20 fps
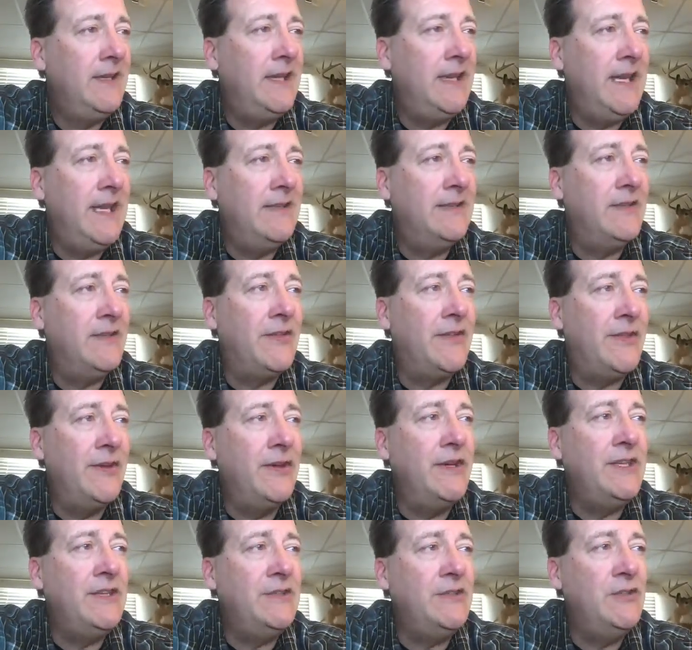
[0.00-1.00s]
and the
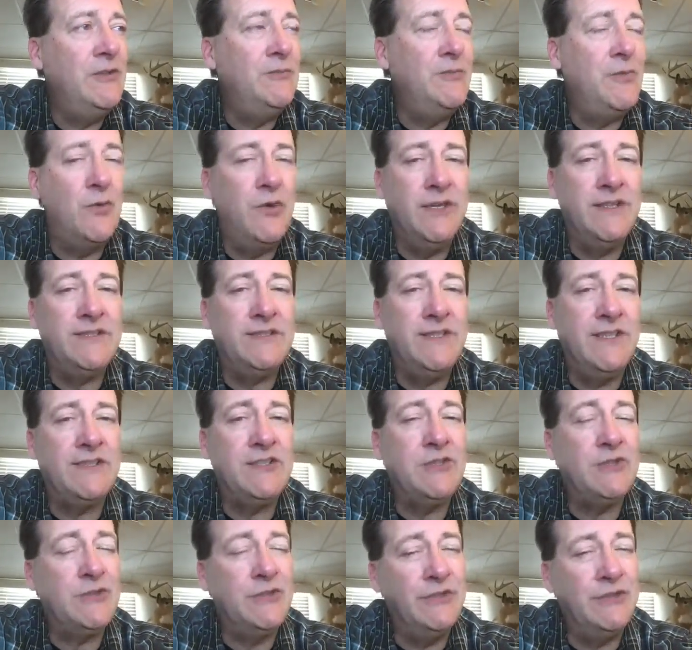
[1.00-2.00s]

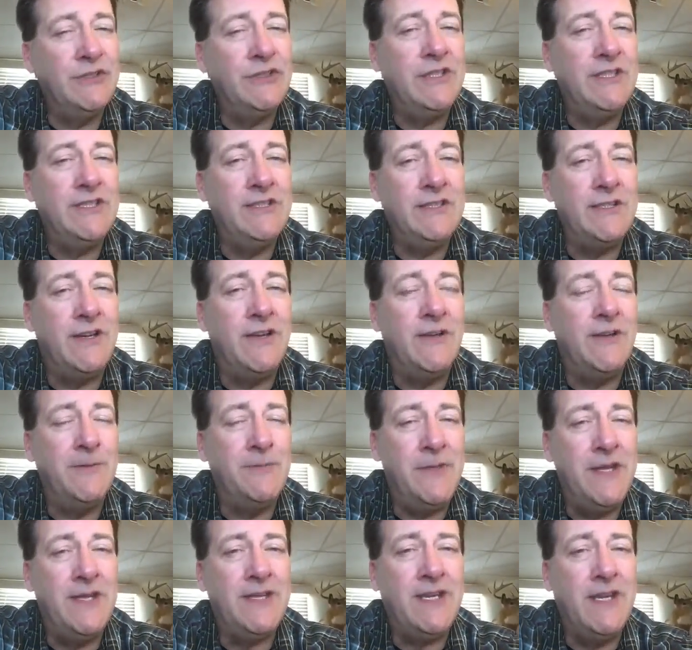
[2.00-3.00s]
$32.6 trillion
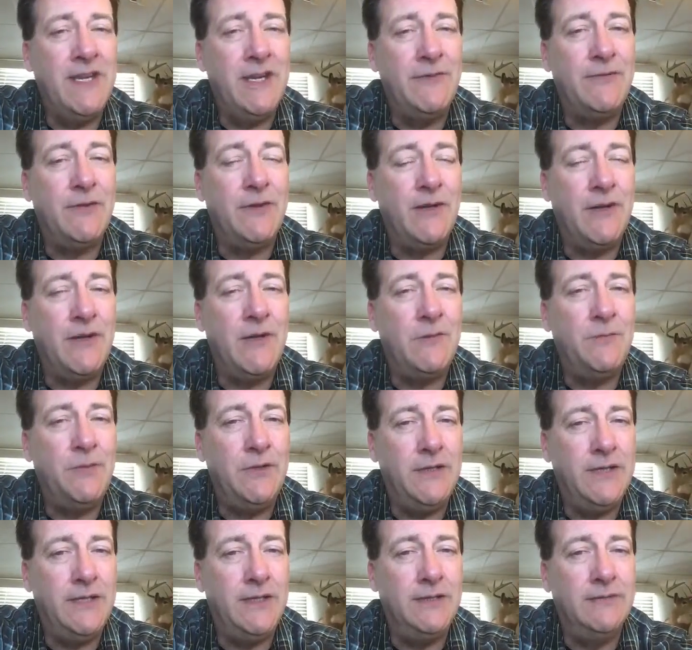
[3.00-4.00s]
Medicare for All
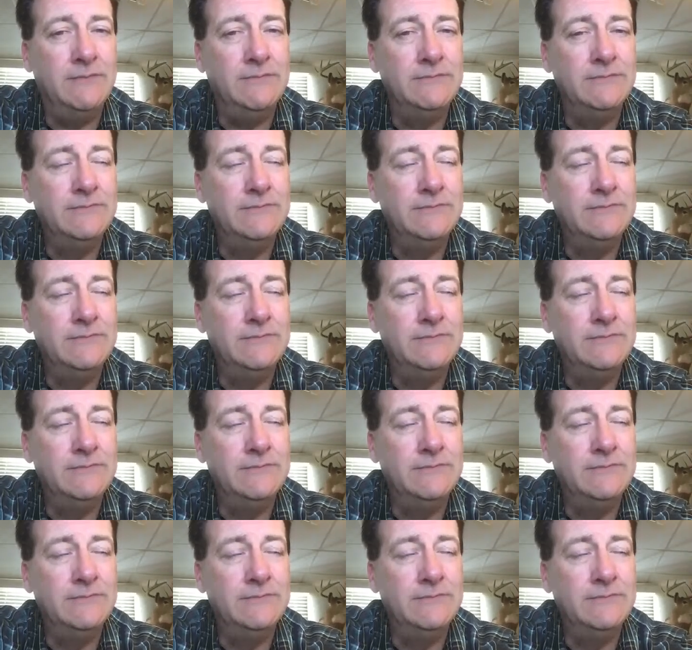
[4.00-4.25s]
plan,